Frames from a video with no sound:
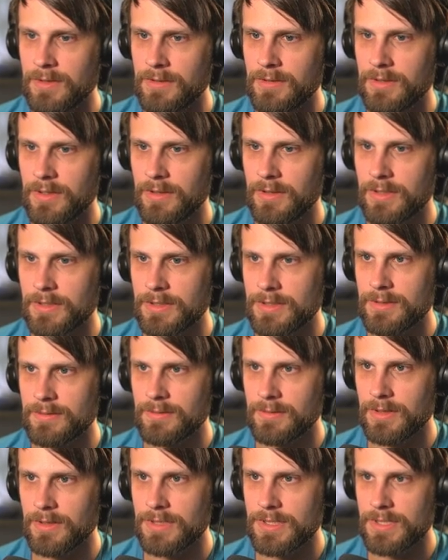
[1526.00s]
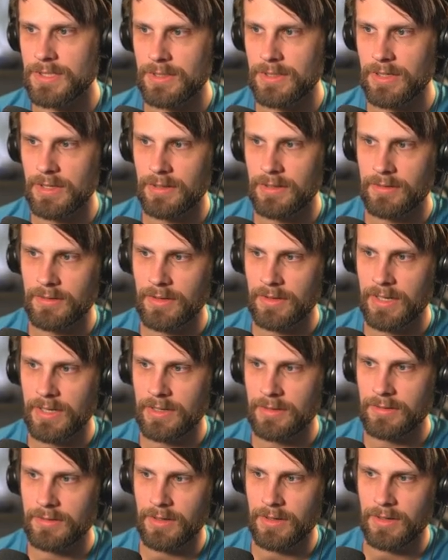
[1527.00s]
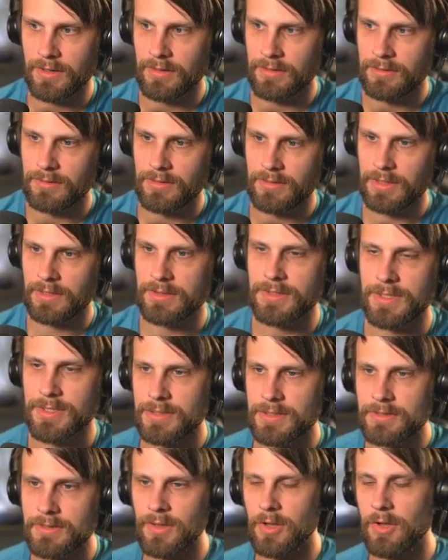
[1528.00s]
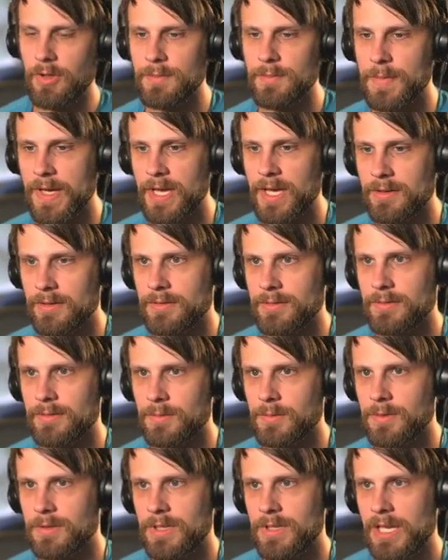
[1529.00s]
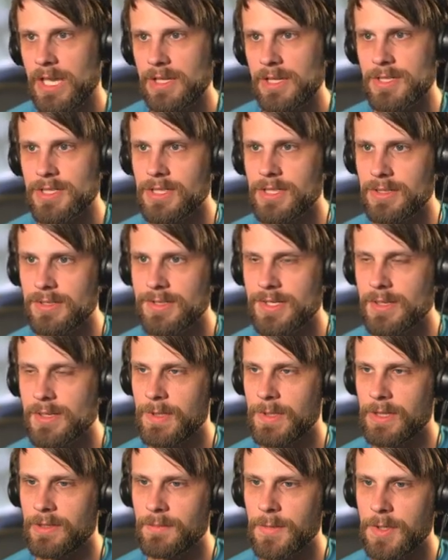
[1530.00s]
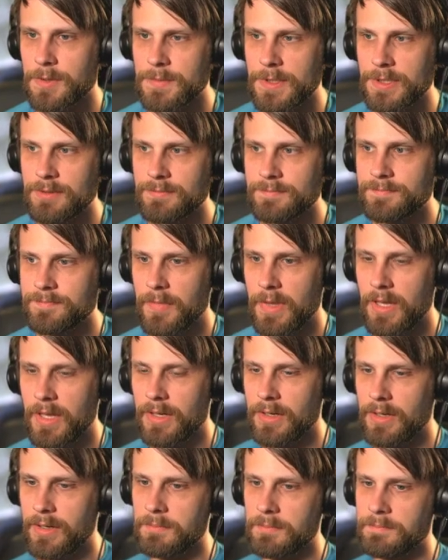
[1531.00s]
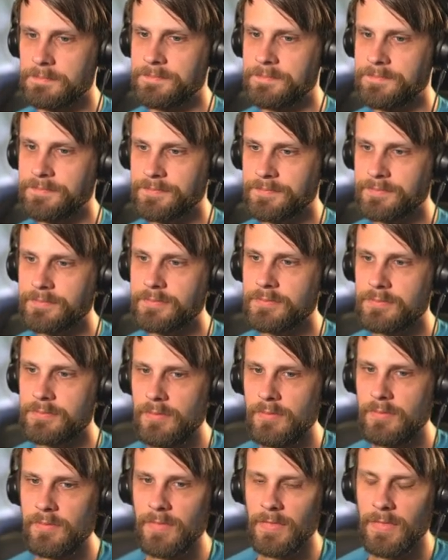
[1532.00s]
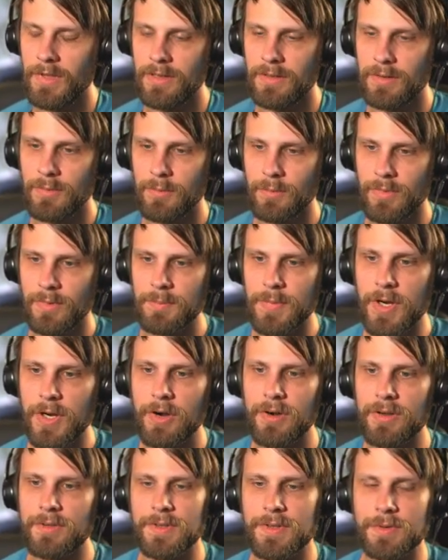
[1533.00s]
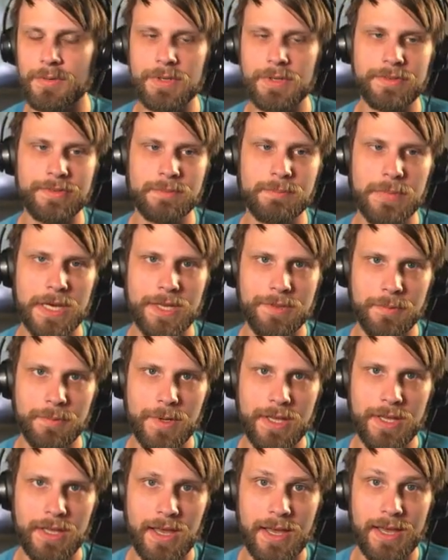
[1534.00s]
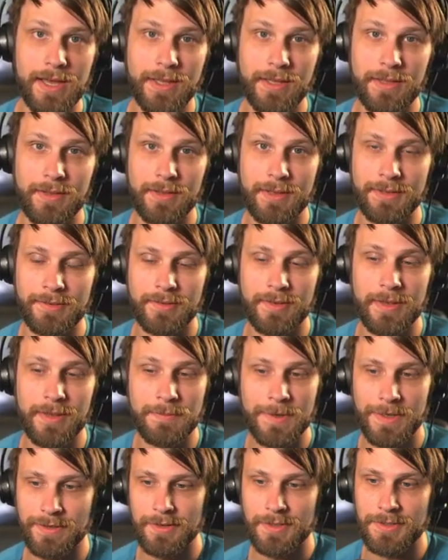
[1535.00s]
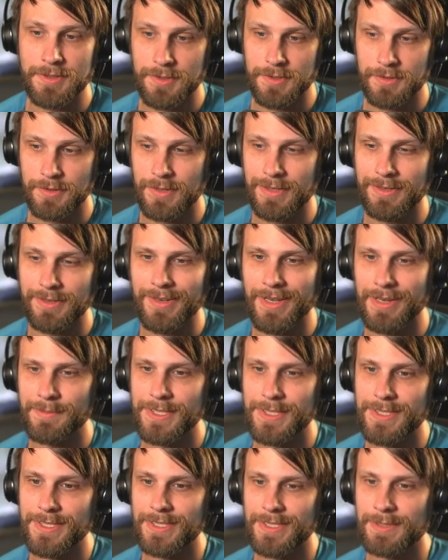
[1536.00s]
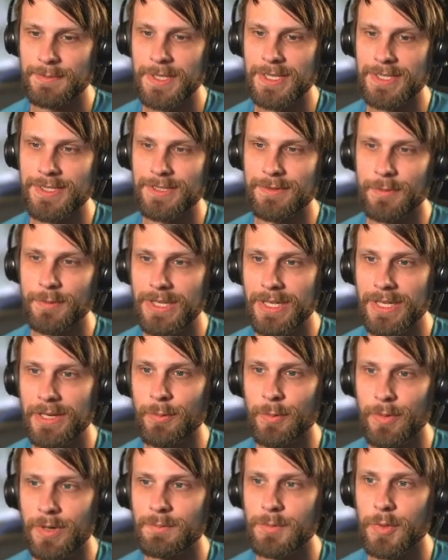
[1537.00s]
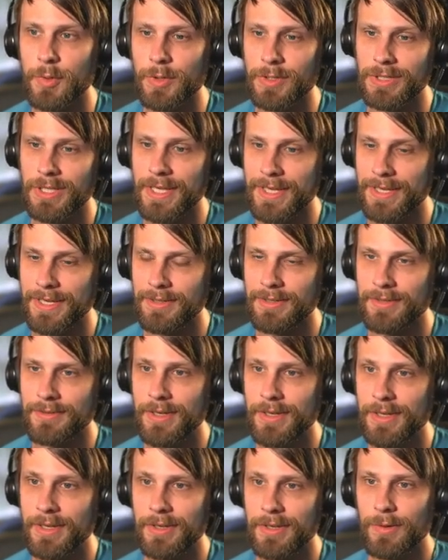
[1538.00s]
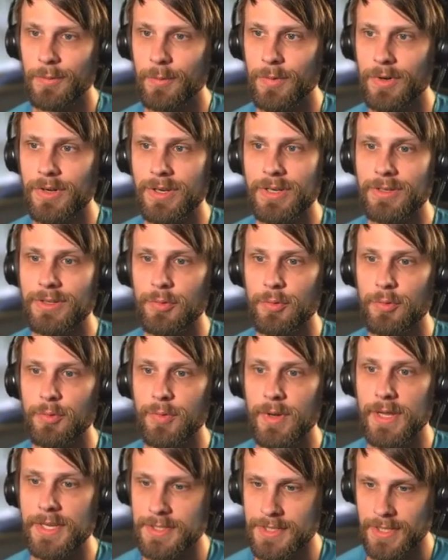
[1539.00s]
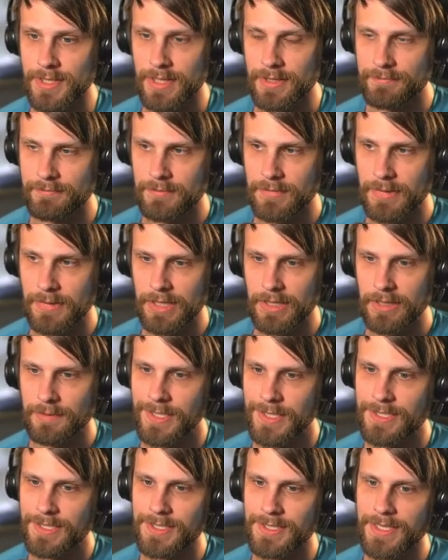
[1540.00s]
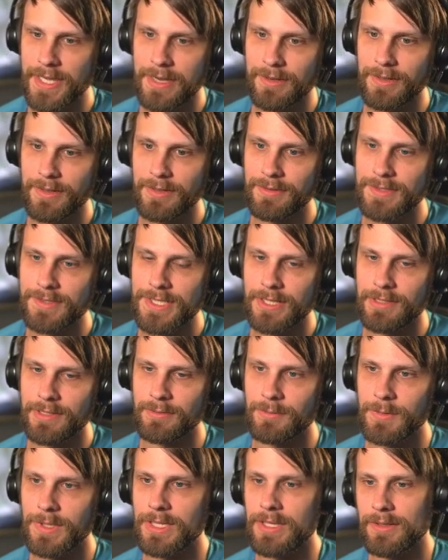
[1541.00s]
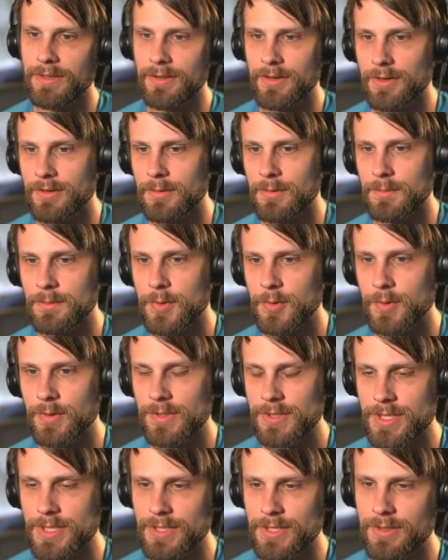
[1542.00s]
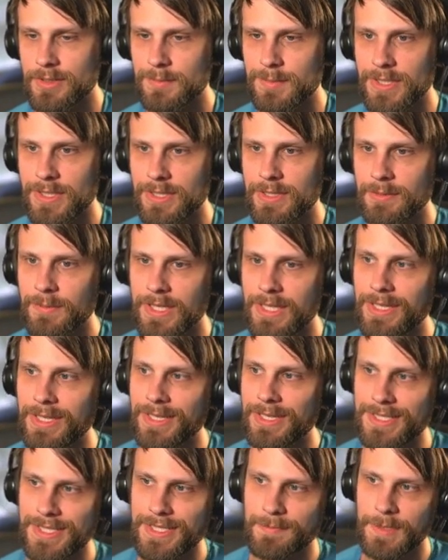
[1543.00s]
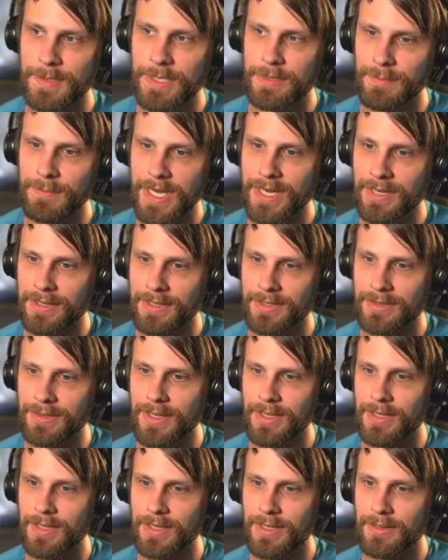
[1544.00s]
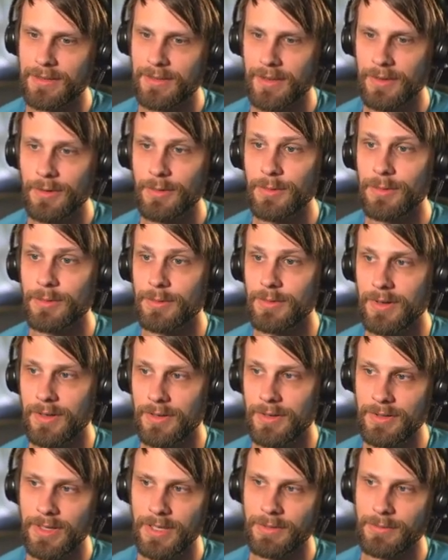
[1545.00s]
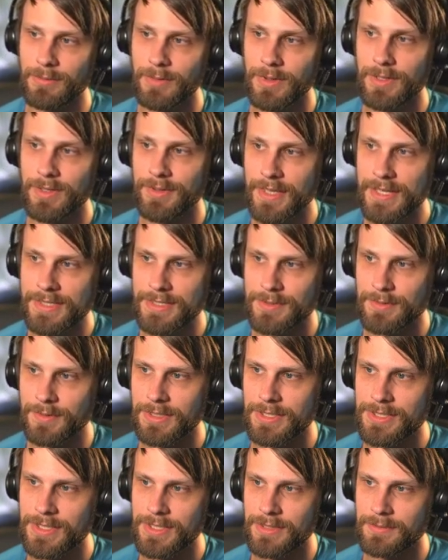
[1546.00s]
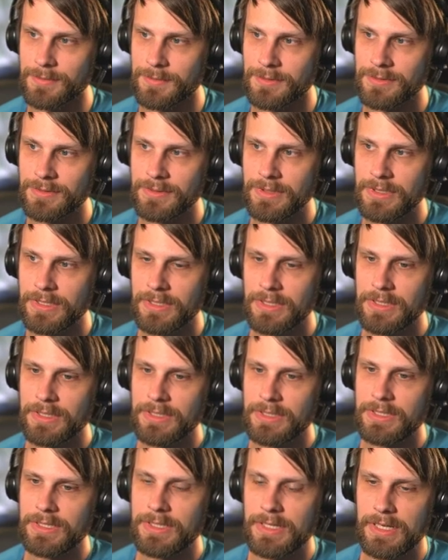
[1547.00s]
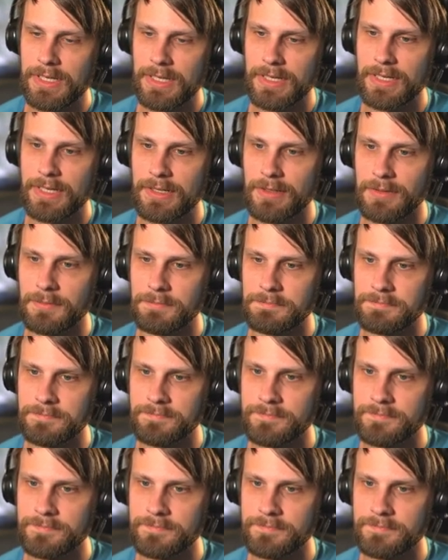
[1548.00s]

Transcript: Nothing too crazy yet. I'll uh, I'll just hold back. We're kind of shields up at the moment. Um, part of the reason, by the way, I accepted the Tergrid damage is because if we get one more land, we're in great shape. Uh, because now all of a sudden we kill our whole board, sure, but then we can get something back and they... Oh, okay. Well, that's really terrible. Um,